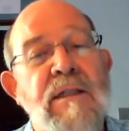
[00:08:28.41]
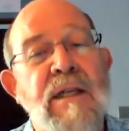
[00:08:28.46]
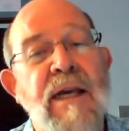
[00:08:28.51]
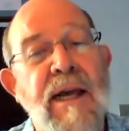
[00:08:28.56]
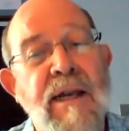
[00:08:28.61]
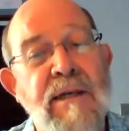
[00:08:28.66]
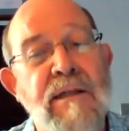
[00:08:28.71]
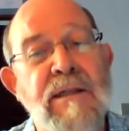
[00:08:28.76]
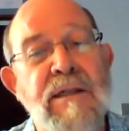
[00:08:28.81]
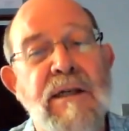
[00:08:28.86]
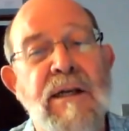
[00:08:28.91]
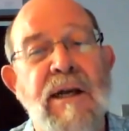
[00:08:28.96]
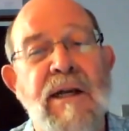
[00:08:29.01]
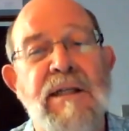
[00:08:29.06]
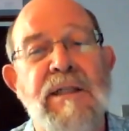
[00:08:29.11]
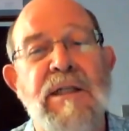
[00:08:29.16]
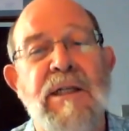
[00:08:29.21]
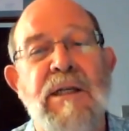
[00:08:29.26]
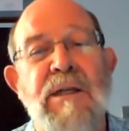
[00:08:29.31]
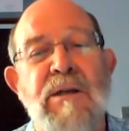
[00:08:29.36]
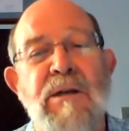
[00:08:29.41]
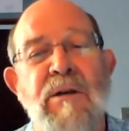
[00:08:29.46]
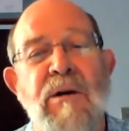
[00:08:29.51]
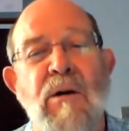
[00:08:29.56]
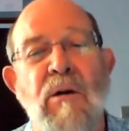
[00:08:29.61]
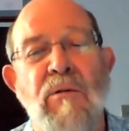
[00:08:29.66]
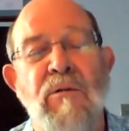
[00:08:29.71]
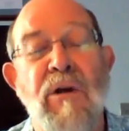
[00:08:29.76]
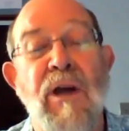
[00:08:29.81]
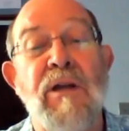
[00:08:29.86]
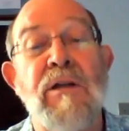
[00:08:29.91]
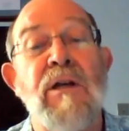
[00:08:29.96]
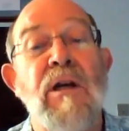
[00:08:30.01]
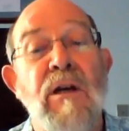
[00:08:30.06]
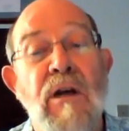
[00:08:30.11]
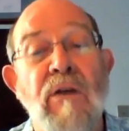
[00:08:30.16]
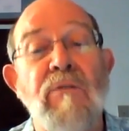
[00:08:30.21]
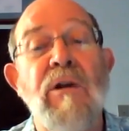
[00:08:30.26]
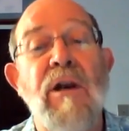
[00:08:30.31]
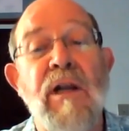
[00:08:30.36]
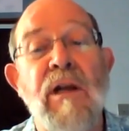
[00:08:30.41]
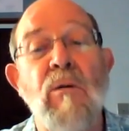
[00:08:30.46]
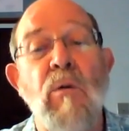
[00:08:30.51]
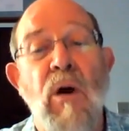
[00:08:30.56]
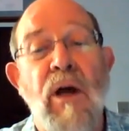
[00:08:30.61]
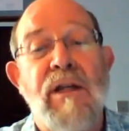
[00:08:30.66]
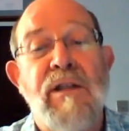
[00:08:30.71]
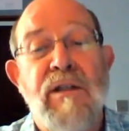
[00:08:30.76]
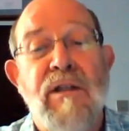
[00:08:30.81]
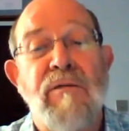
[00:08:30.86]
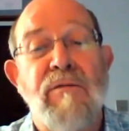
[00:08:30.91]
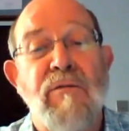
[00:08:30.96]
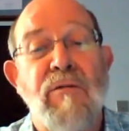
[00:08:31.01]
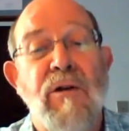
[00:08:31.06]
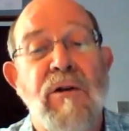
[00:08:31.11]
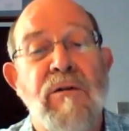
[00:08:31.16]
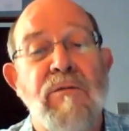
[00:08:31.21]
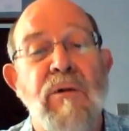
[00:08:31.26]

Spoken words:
10 to 19-year-old range are really quite different,